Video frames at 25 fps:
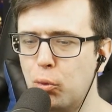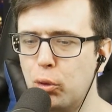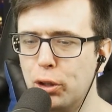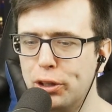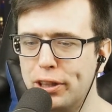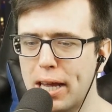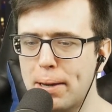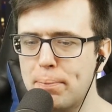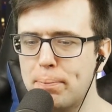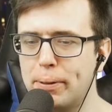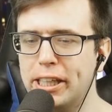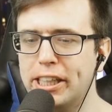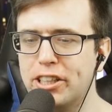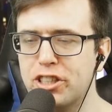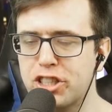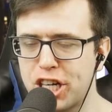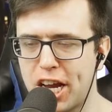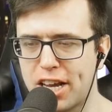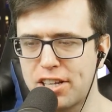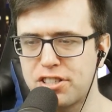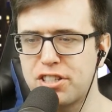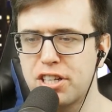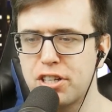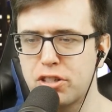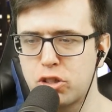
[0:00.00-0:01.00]
would they be
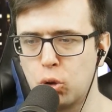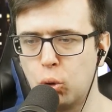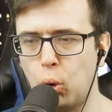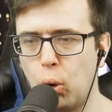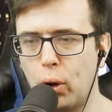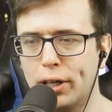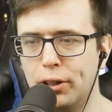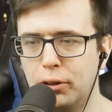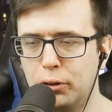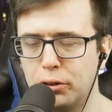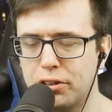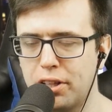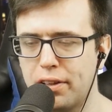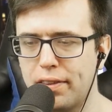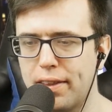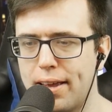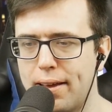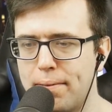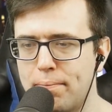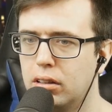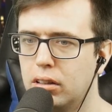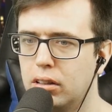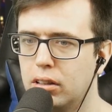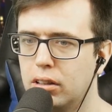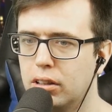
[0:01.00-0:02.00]
just as loyal to
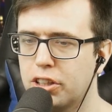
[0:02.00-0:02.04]
them?